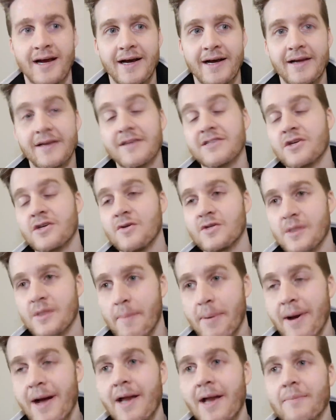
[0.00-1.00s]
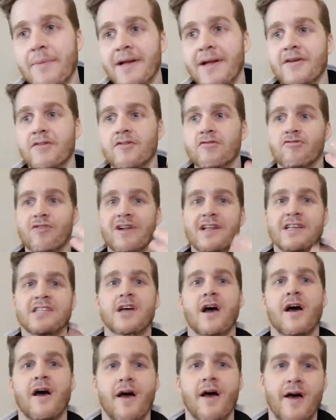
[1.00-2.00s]
excuse the pun, but release
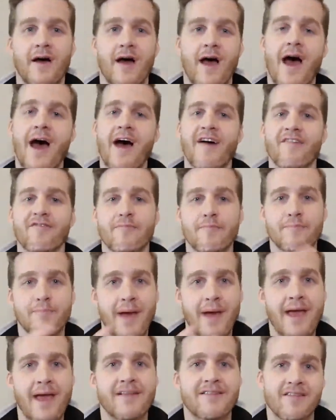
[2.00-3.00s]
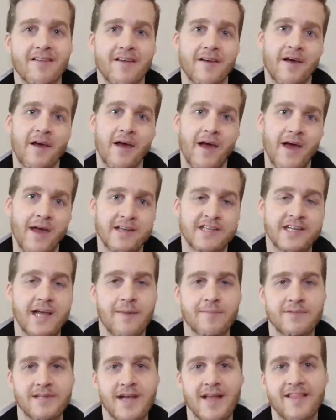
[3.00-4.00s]
a half-baked
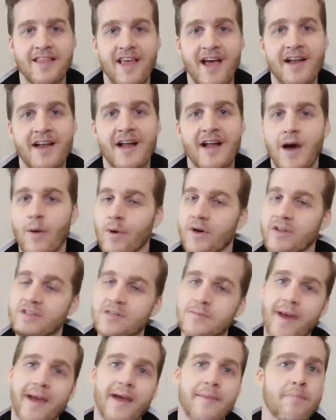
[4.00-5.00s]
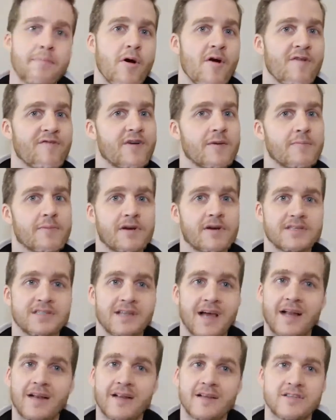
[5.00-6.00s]
attempt at that. I wanted to make it perfect because
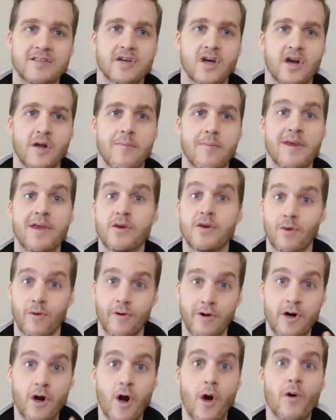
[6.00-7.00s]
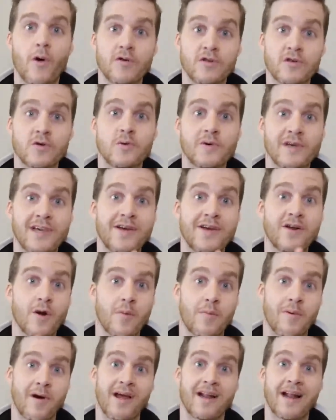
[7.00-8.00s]
that is going to be your go-to keto
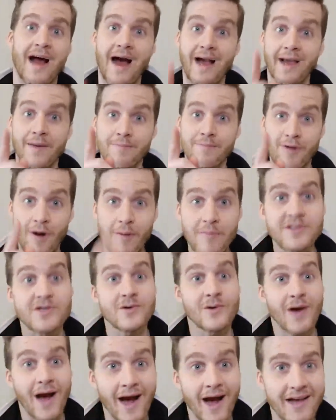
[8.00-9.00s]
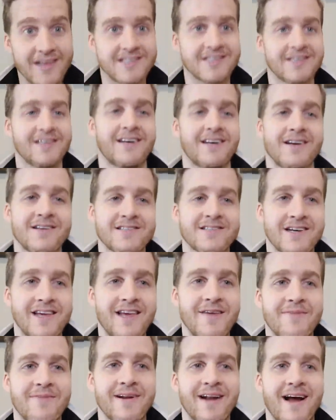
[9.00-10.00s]
bread. I can promise you guys. So
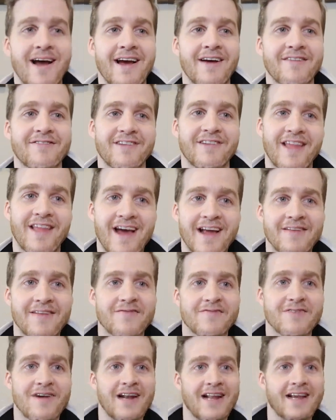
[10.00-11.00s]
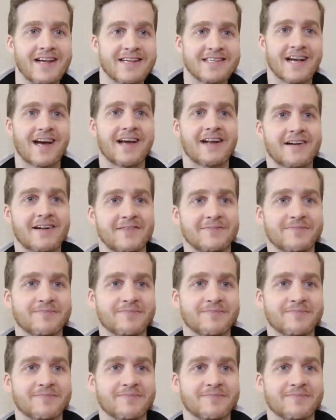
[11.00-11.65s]
keep an eye out for that. I'm really excited.